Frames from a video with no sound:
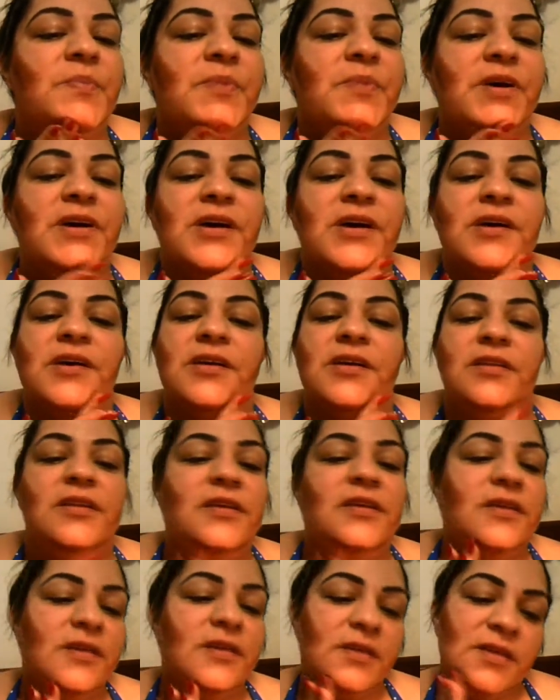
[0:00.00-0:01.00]
on
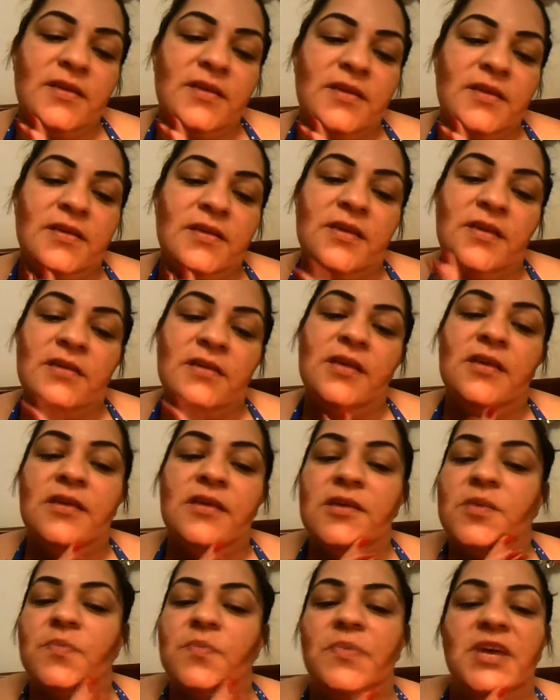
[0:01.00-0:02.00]

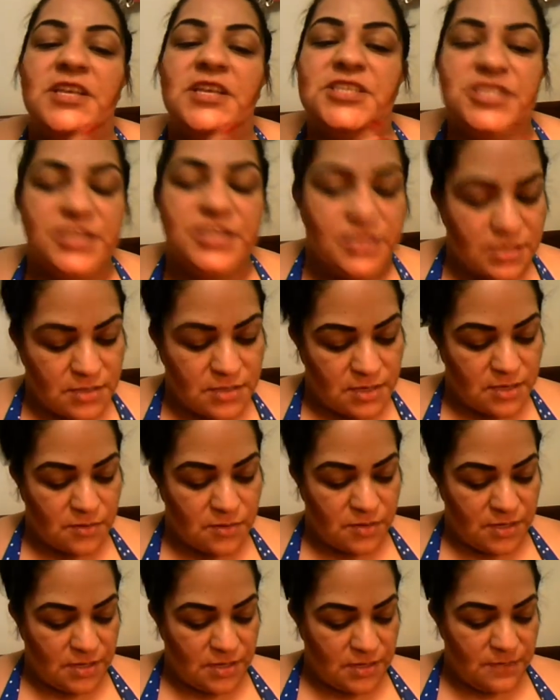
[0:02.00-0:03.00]
my chin
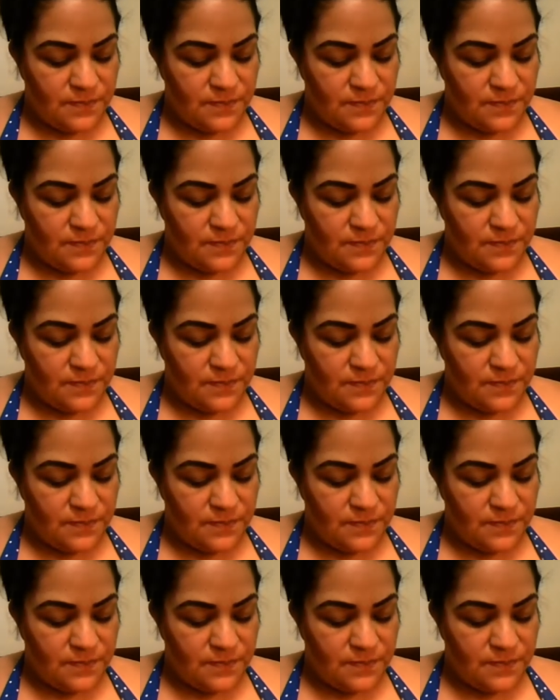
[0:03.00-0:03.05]
area.